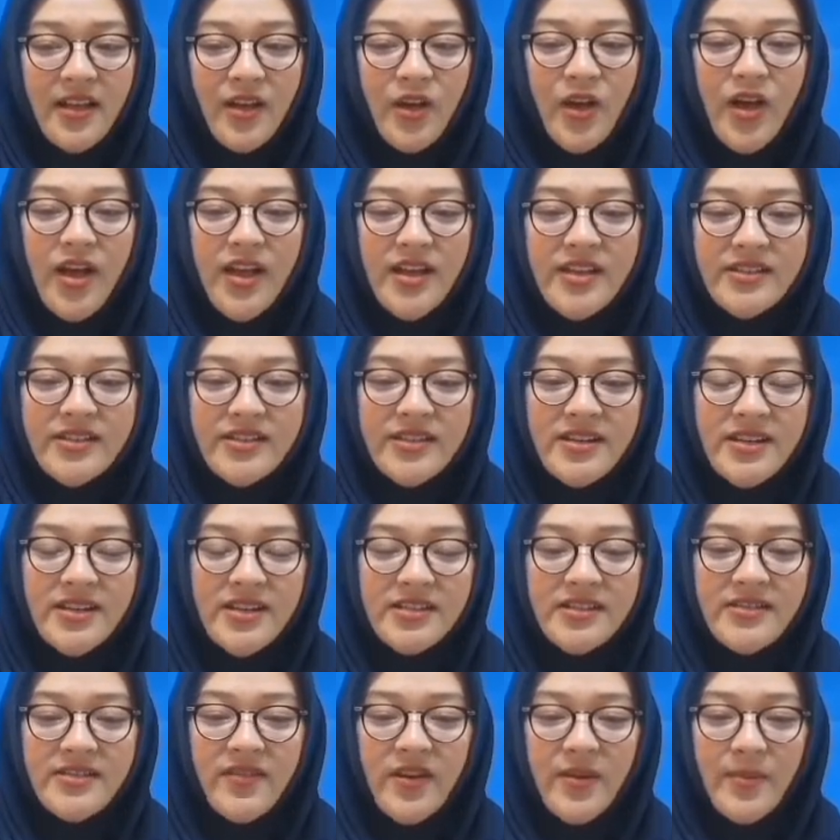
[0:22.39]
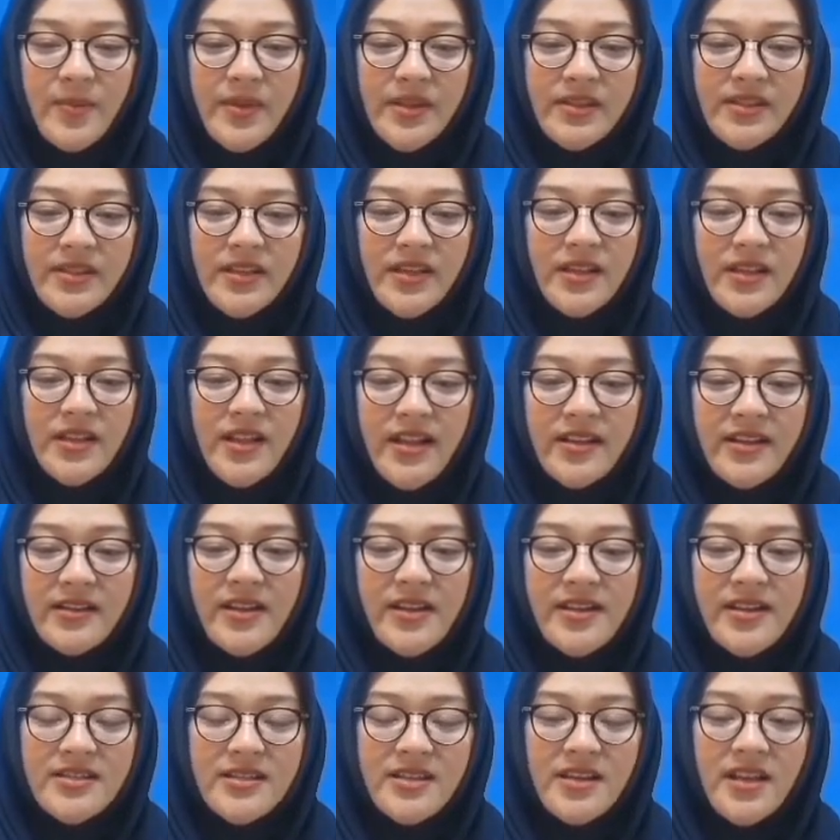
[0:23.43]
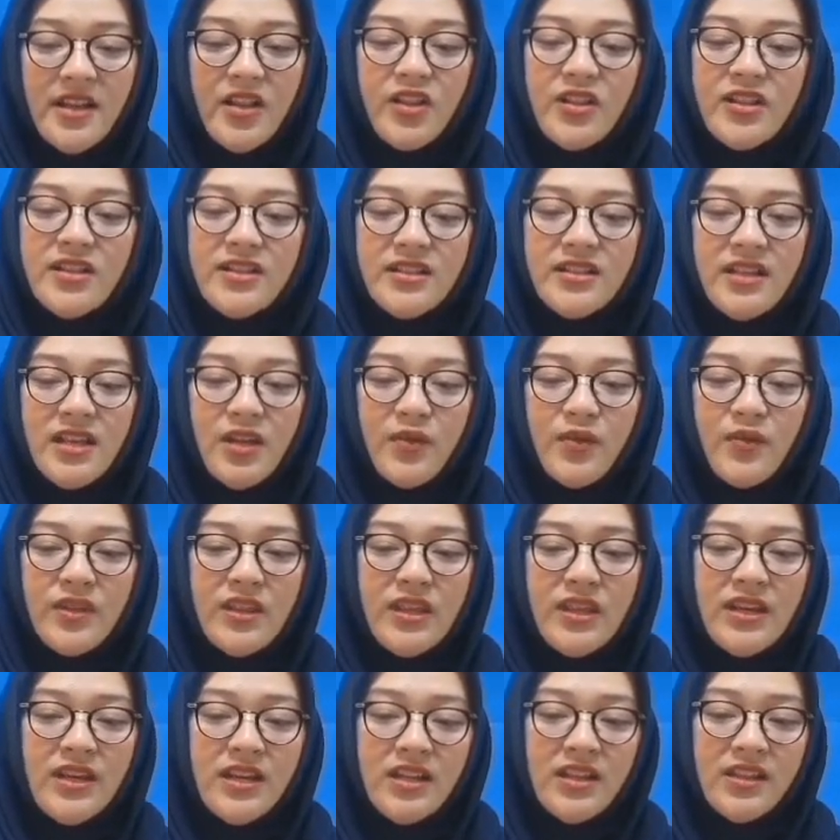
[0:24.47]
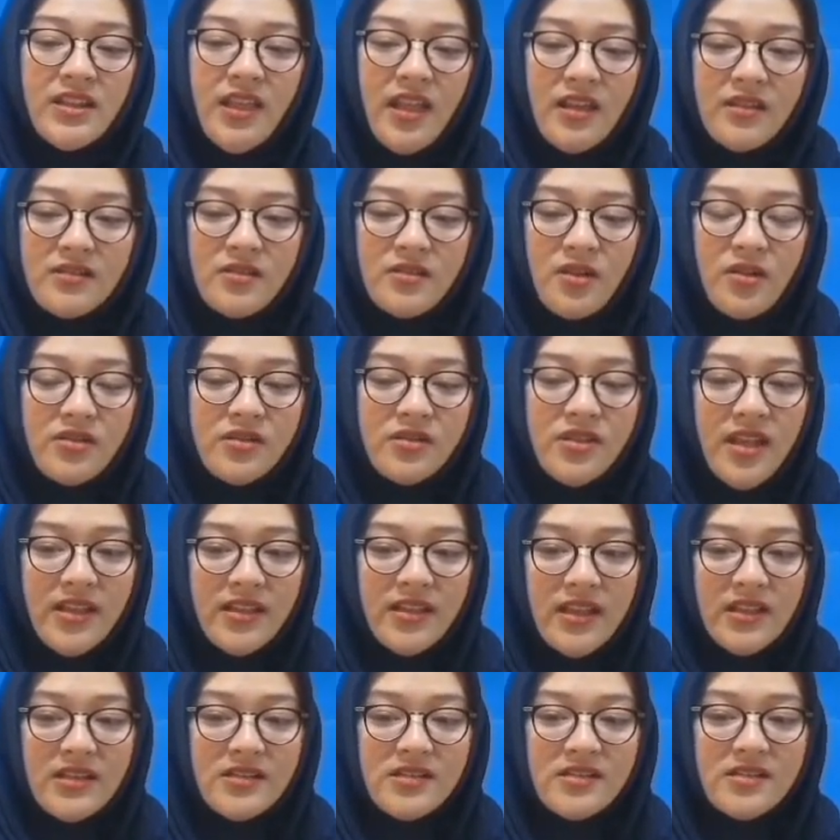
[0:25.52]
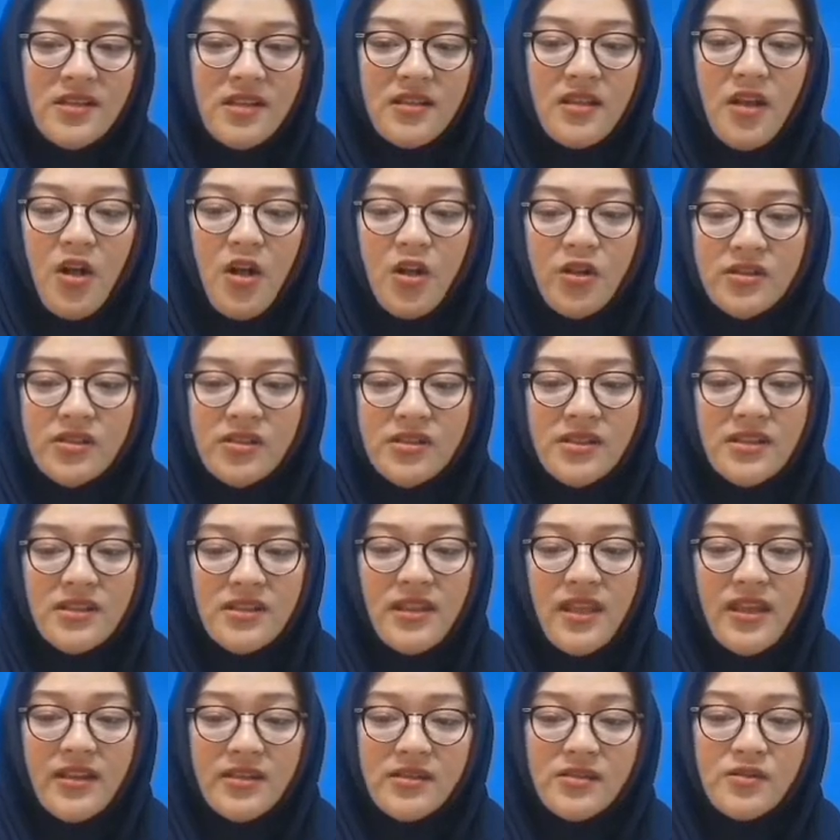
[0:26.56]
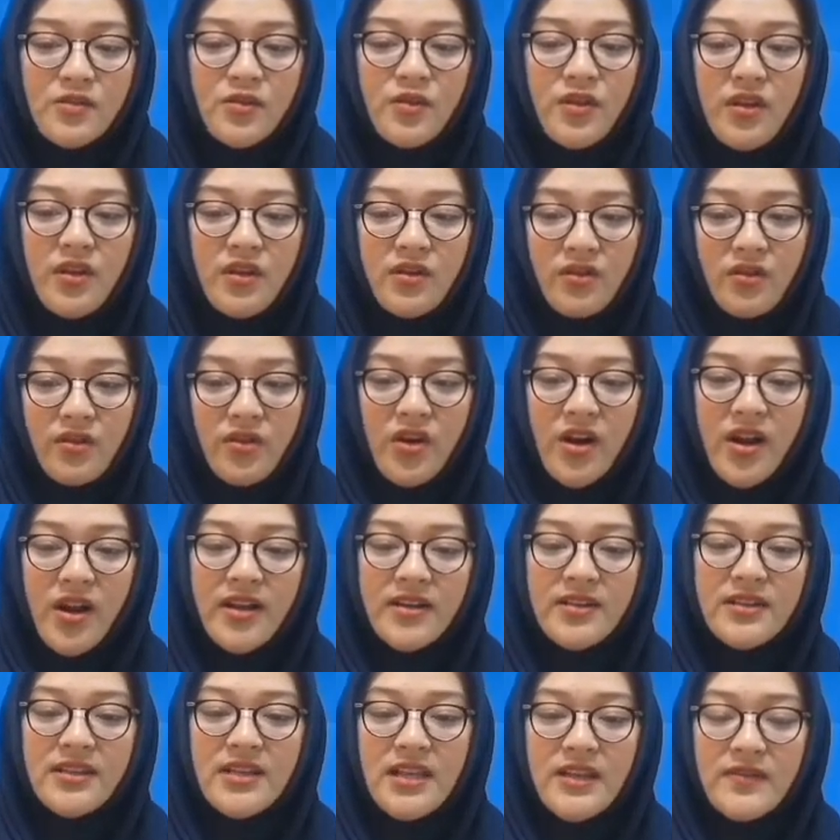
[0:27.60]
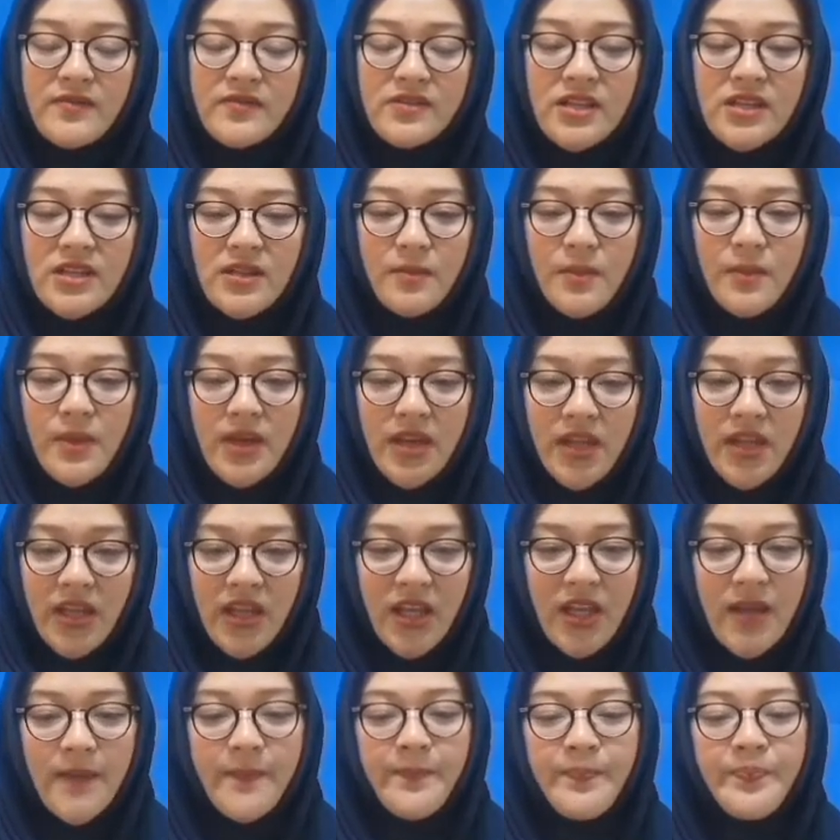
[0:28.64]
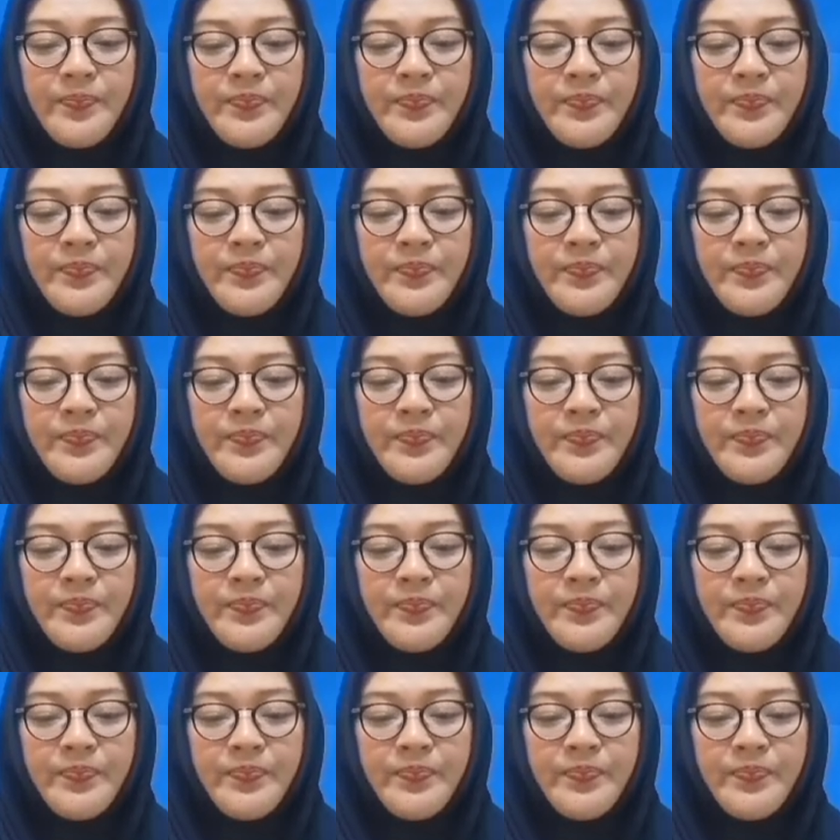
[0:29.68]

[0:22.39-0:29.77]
Cohesion is grammatical and lexical linking within a text or sentence that holds a text together and gives it meaning.